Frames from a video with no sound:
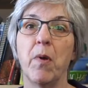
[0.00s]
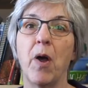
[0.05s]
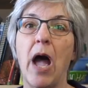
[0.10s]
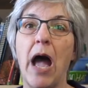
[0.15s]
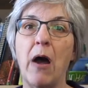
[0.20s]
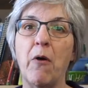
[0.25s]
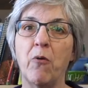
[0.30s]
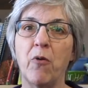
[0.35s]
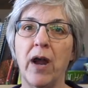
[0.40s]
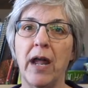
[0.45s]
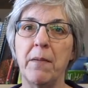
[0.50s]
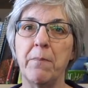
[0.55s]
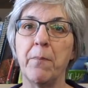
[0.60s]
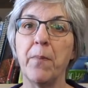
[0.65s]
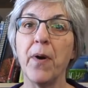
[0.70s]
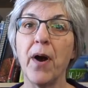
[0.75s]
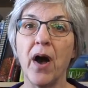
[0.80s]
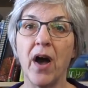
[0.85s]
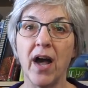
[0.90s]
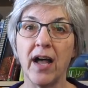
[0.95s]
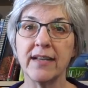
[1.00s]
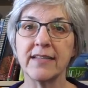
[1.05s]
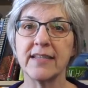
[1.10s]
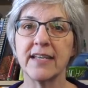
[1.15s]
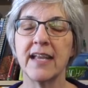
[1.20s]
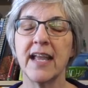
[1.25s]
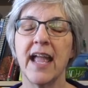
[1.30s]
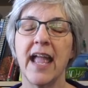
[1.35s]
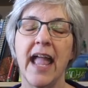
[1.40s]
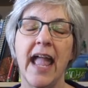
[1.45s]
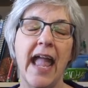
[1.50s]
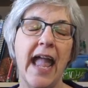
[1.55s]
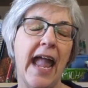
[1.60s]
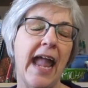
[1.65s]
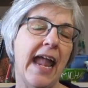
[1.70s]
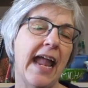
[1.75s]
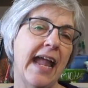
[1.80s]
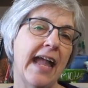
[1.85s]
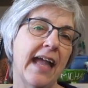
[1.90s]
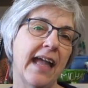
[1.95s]
outright bought,
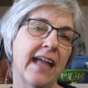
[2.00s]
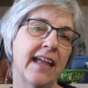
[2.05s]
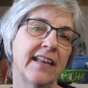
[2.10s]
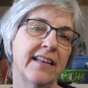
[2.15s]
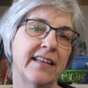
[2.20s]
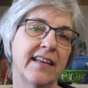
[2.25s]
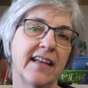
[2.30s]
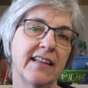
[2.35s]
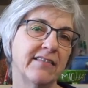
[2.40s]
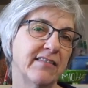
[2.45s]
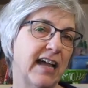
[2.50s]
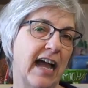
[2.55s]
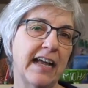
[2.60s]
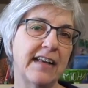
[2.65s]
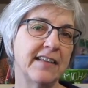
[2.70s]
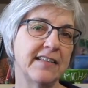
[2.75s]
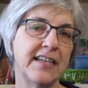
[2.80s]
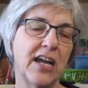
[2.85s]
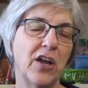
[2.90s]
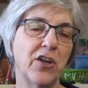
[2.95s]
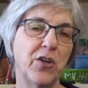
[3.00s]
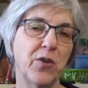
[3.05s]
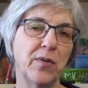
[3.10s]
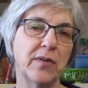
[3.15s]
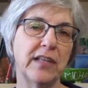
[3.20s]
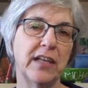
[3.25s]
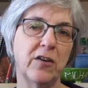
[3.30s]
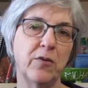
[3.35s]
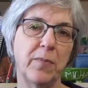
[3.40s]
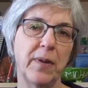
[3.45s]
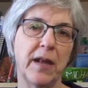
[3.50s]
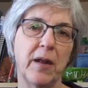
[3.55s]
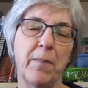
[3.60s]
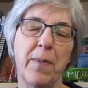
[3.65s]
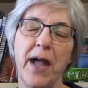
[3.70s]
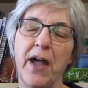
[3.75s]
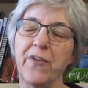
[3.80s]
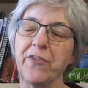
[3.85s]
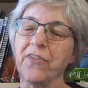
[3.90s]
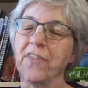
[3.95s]
and tell you a little bit
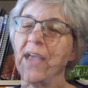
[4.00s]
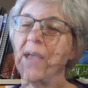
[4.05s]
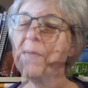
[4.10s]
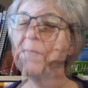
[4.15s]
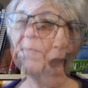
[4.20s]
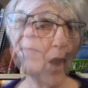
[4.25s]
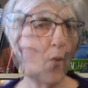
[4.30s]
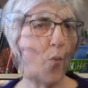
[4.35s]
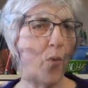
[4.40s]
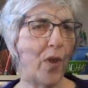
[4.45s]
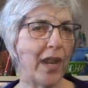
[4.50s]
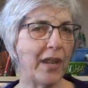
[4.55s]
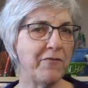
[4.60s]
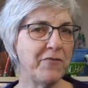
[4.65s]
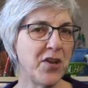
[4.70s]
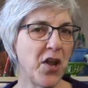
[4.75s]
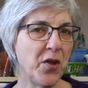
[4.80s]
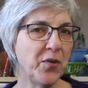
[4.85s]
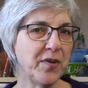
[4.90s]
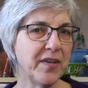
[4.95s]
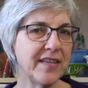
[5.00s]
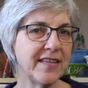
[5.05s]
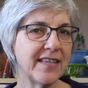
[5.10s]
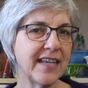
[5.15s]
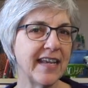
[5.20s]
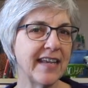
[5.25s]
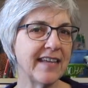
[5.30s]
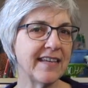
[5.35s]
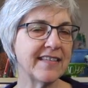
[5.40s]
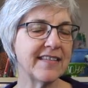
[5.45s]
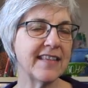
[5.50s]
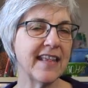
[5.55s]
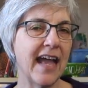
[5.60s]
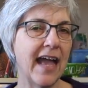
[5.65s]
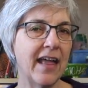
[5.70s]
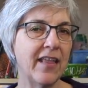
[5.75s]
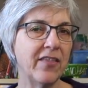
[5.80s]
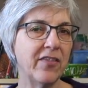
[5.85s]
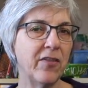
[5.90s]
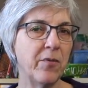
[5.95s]
about them. What I've noticed is
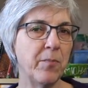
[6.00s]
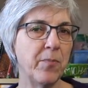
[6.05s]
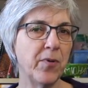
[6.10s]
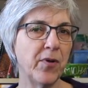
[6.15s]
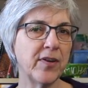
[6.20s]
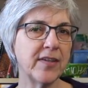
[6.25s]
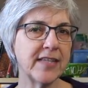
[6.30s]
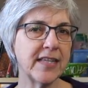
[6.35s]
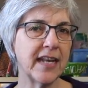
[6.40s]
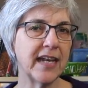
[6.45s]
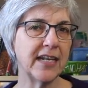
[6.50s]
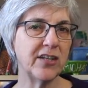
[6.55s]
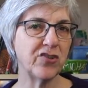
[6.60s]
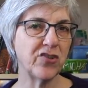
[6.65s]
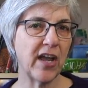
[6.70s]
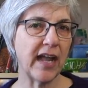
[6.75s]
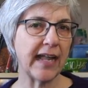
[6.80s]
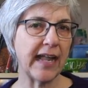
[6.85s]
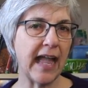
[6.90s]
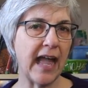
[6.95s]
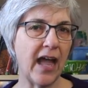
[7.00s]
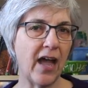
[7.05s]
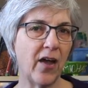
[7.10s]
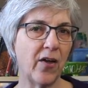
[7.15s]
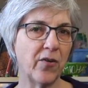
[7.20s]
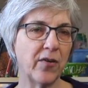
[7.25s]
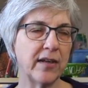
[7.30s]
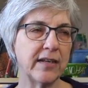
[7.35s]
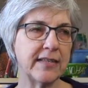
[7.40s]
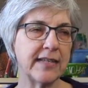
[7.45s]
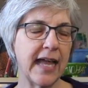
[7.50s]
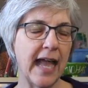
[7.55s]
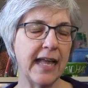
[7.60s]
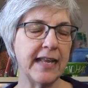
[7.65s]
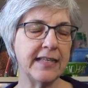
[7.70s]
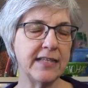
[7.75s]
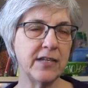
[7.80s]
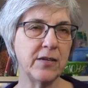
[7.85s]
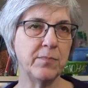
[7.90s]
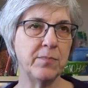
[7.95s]
that the books that I check out
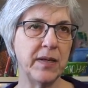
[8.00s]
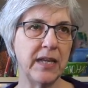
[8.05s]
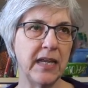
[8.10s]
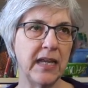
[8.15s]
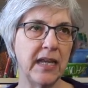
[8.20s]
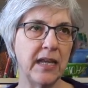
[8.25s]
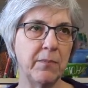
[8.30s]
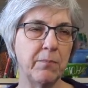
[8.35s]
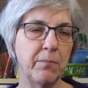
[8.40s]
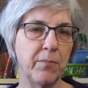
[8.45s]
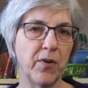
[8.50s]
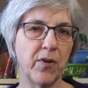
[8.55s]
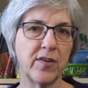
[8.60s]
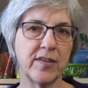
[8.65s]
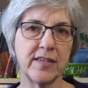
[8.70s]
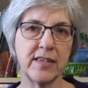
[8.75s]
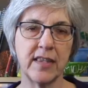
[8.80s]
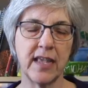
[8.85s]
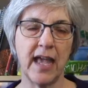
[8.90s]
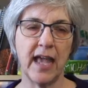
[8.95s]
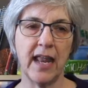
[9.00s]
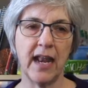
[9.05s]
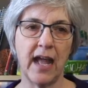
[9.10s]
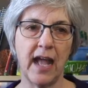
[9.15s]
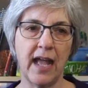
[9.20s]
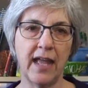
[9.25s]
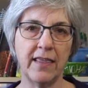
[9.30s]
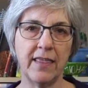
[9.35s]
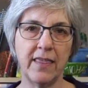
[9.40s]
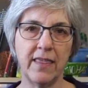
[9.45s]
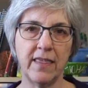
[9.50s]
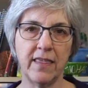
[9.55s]
tend to be books that I'm